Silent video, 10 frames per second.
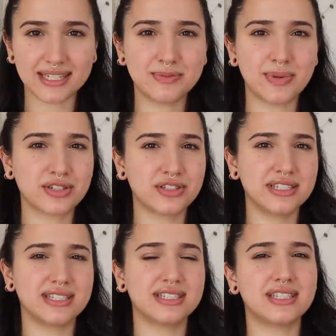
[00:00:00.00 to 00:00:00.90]
especially
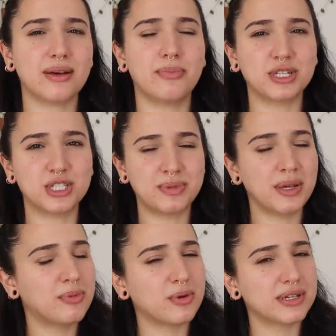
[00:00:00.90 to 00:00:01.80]
since a bunch of
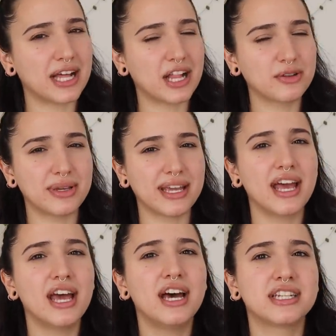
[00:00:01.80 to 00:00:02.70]
people were telling me
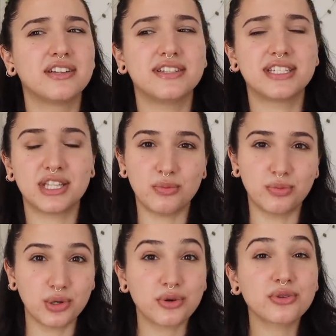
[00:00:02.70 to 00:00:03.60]
to visit the
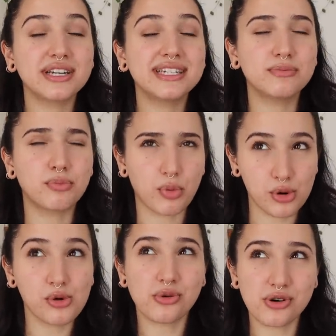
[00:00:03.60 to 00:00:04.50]
brewery
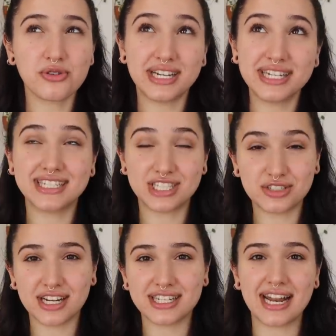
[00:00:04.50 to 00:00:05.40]
brewery
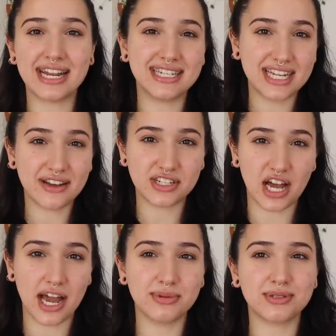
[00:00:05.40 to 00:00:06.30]
district and I didn't have
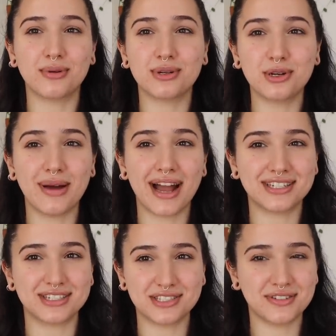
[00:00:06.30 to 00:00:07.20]
time, so I want to go back
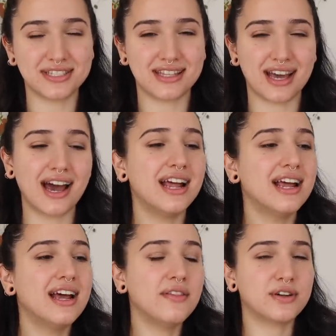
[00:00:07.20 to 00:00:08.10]
just to visit that.
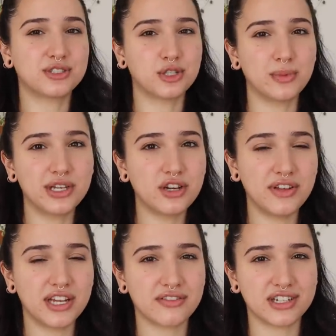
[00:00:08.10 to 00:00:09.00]
There are so many good
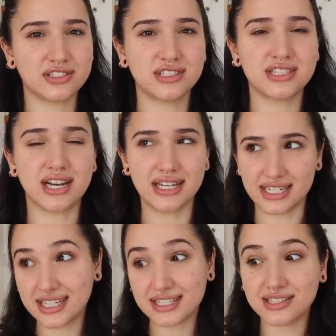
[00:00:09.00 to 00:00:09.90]
vegan restaurants that I
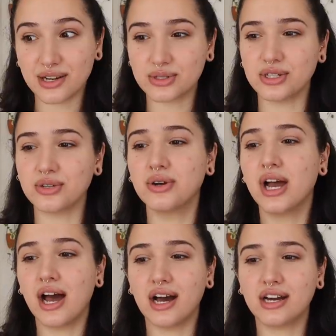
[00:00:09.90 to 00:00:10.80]
didn't get to go to,
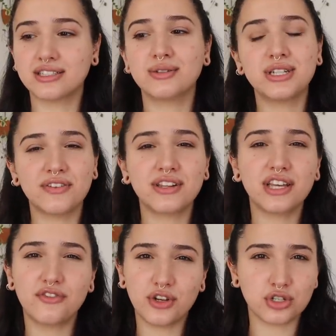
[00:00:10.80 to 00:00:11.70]
uh, so
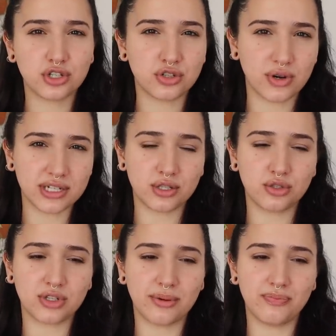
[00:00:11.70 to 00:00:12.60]
definitely a future Toronto
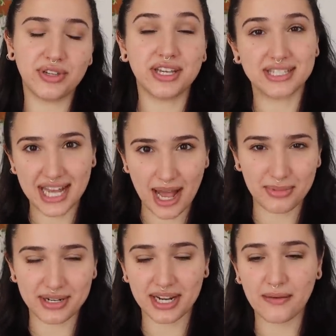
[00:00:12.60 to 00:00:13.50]
trip is
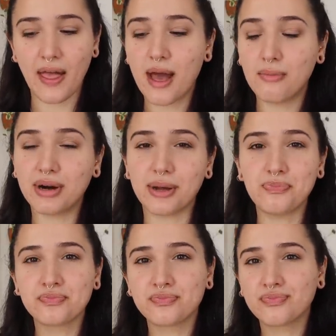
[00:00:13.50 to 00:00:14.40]
happening. But